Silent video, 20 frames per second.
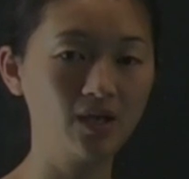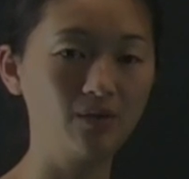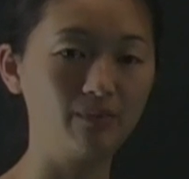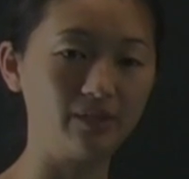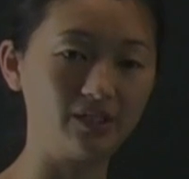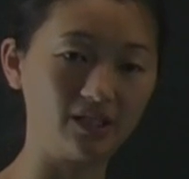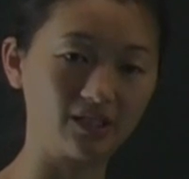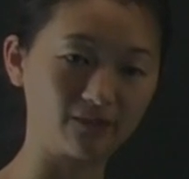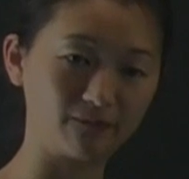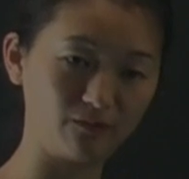
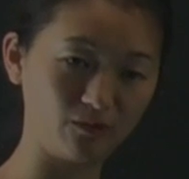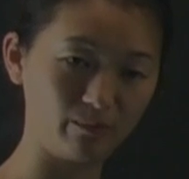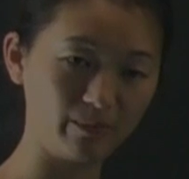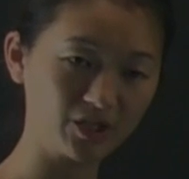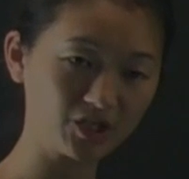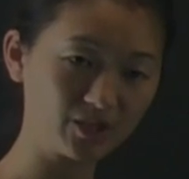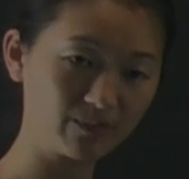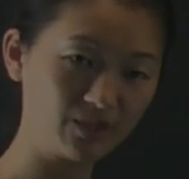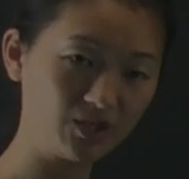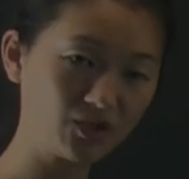We take the full
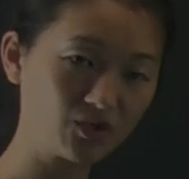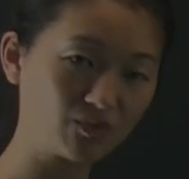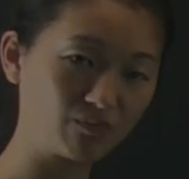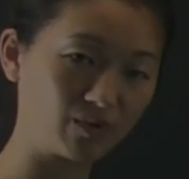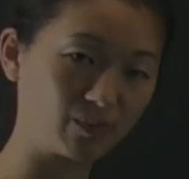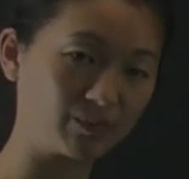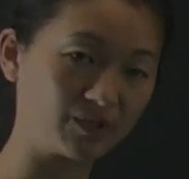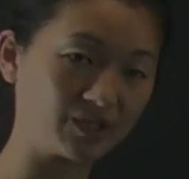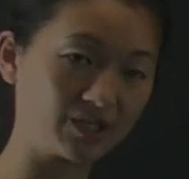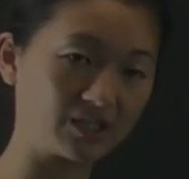measurement,
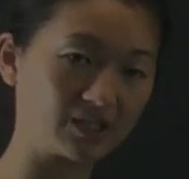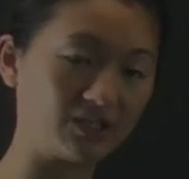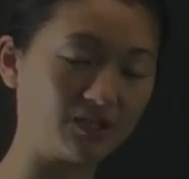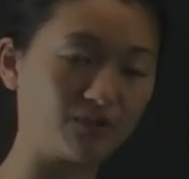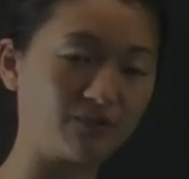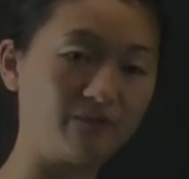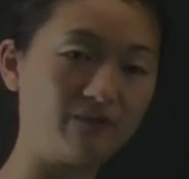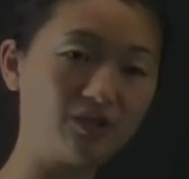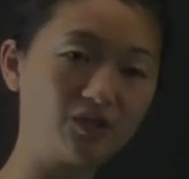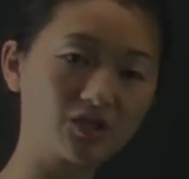we project
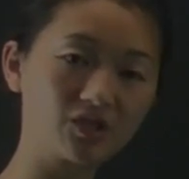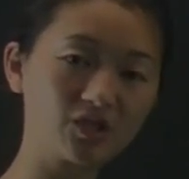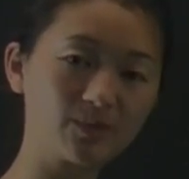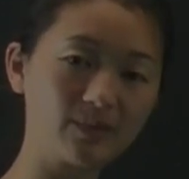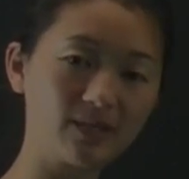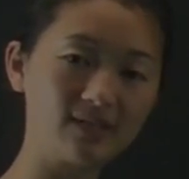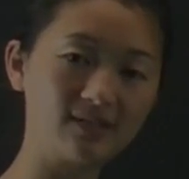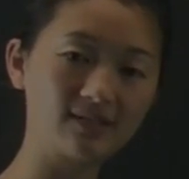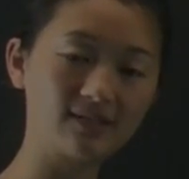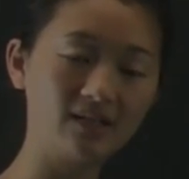into feature
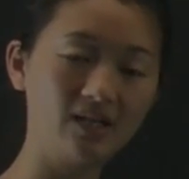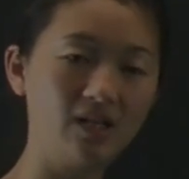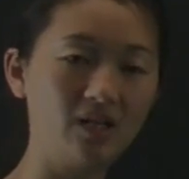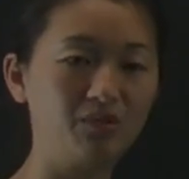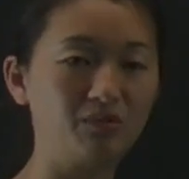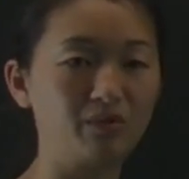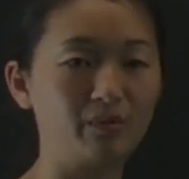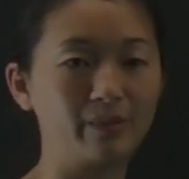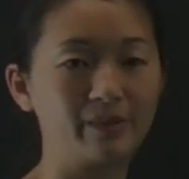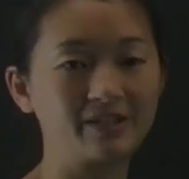space,
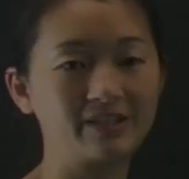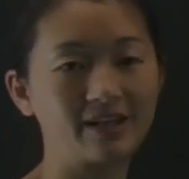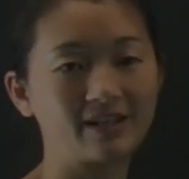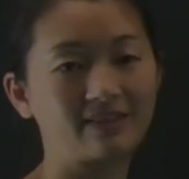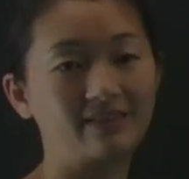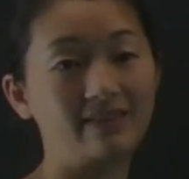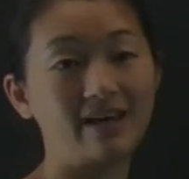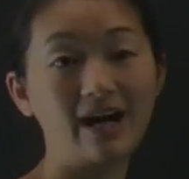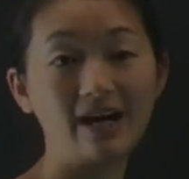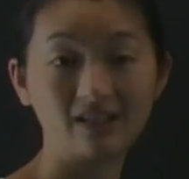we
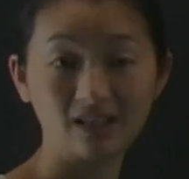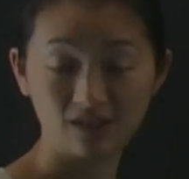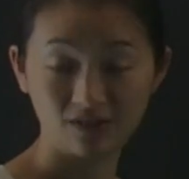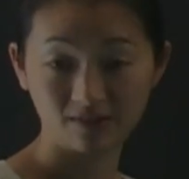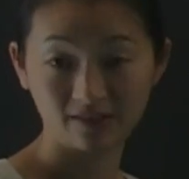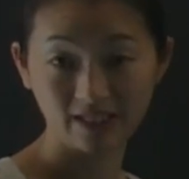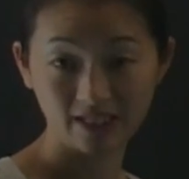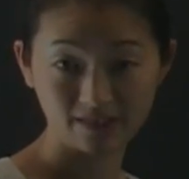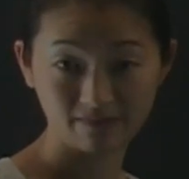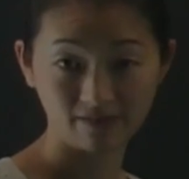project that into
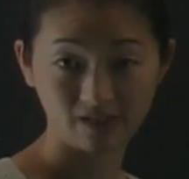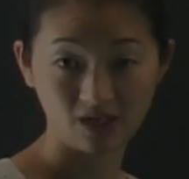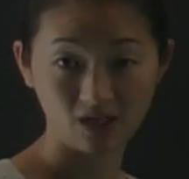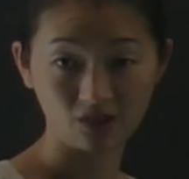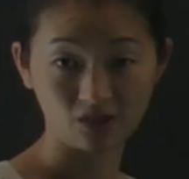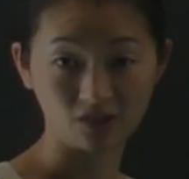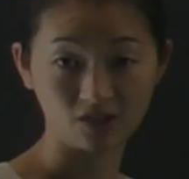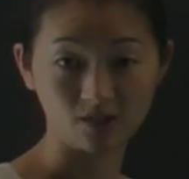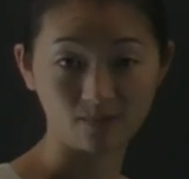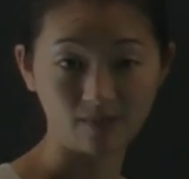
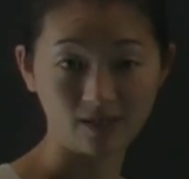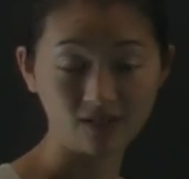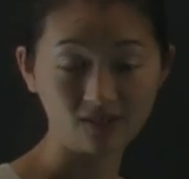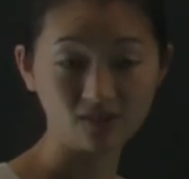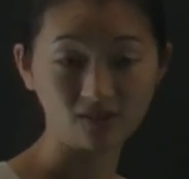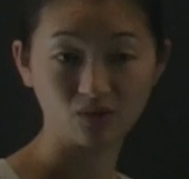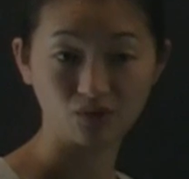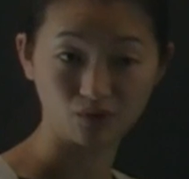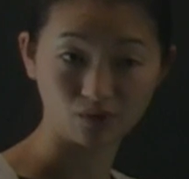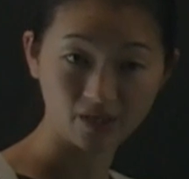classification
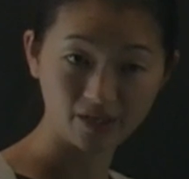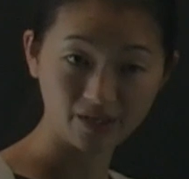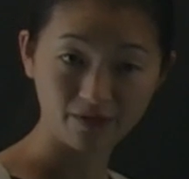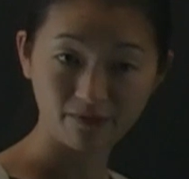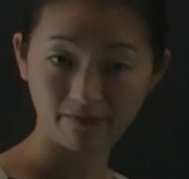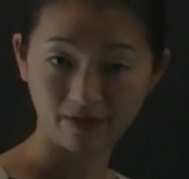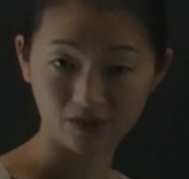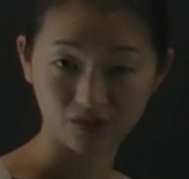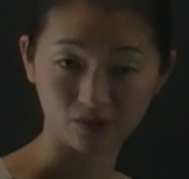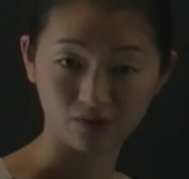space, draw the
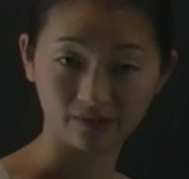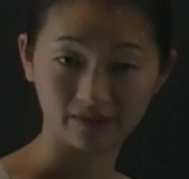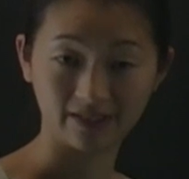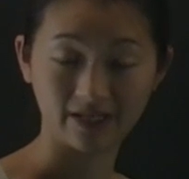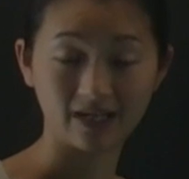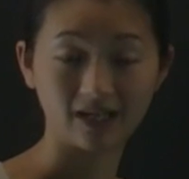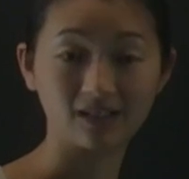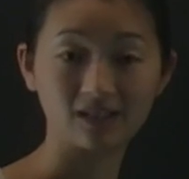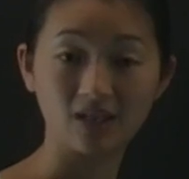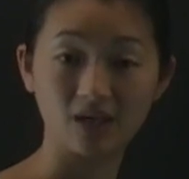threshold, and
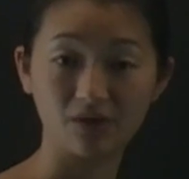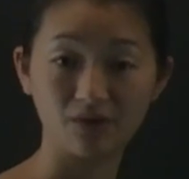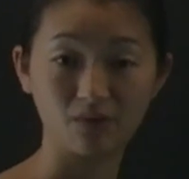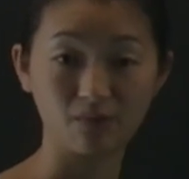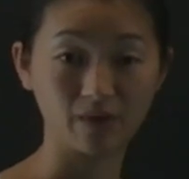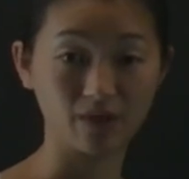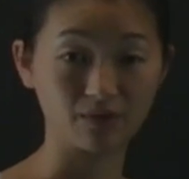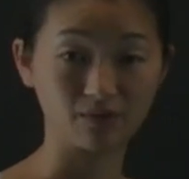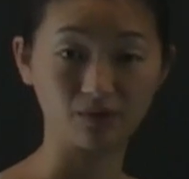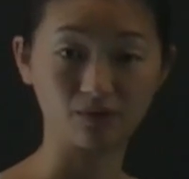I can tell you
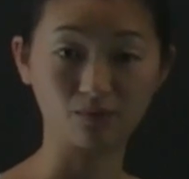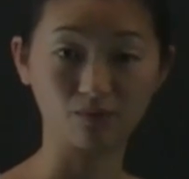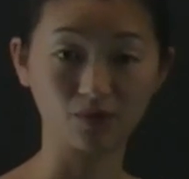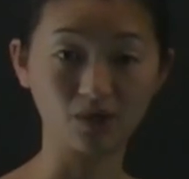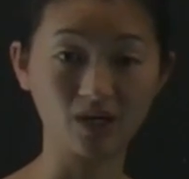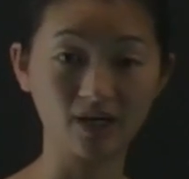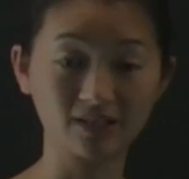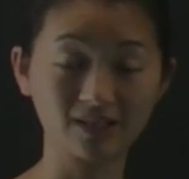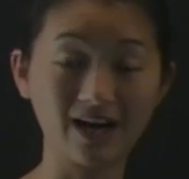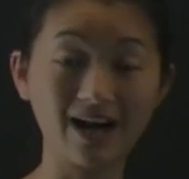whether or
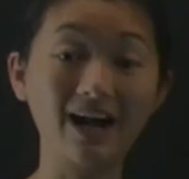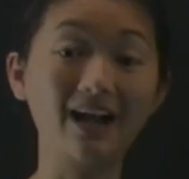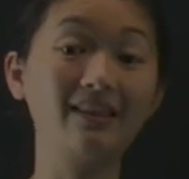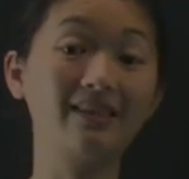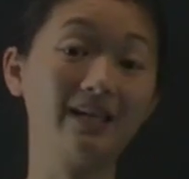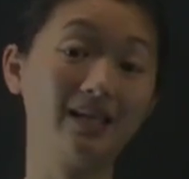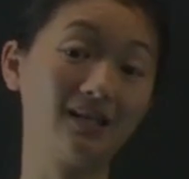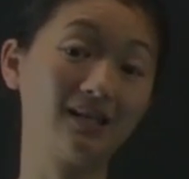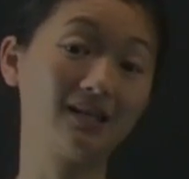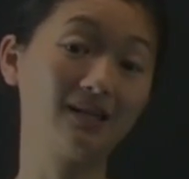not I
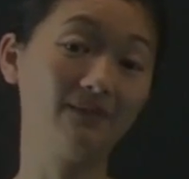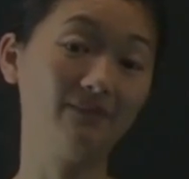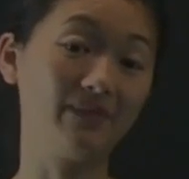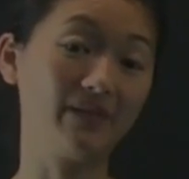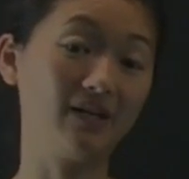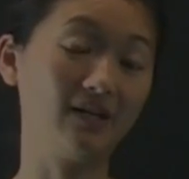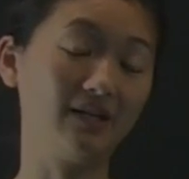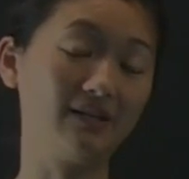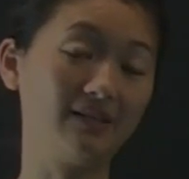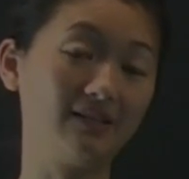think
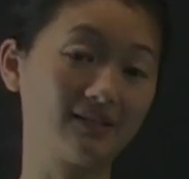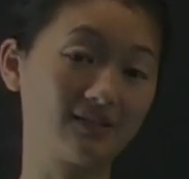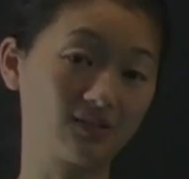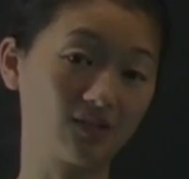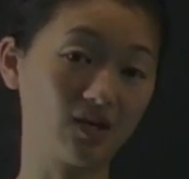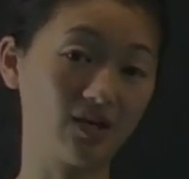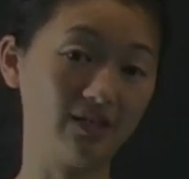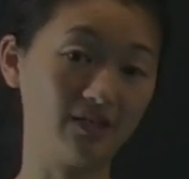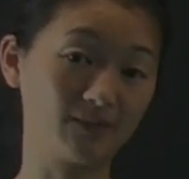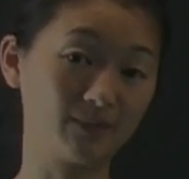
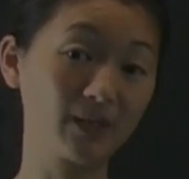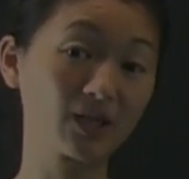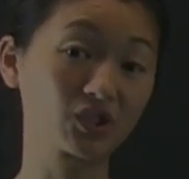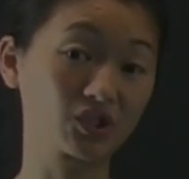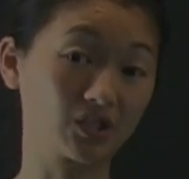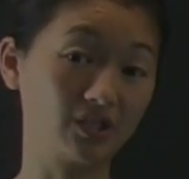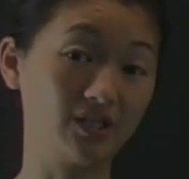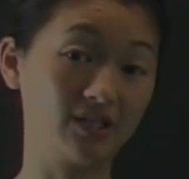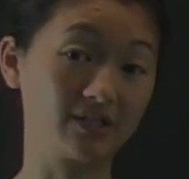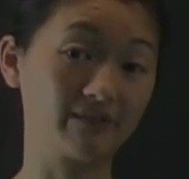this
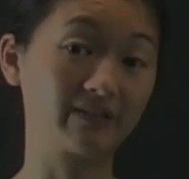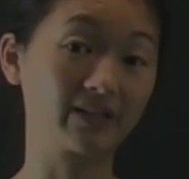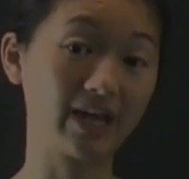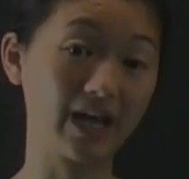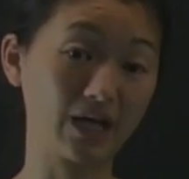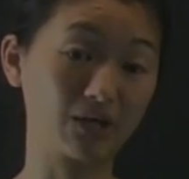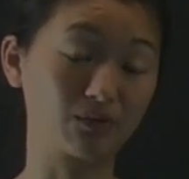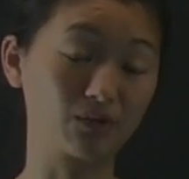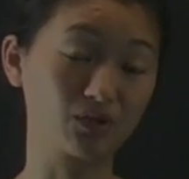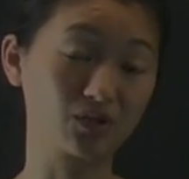picture is of a
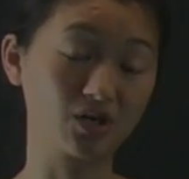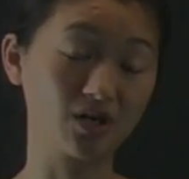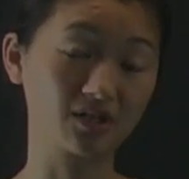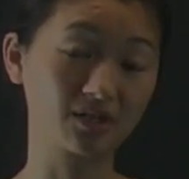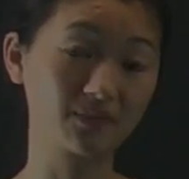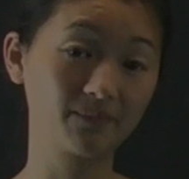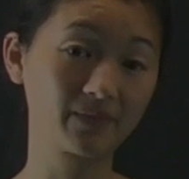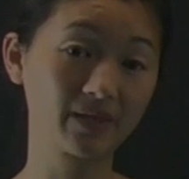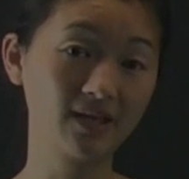cat or a dog.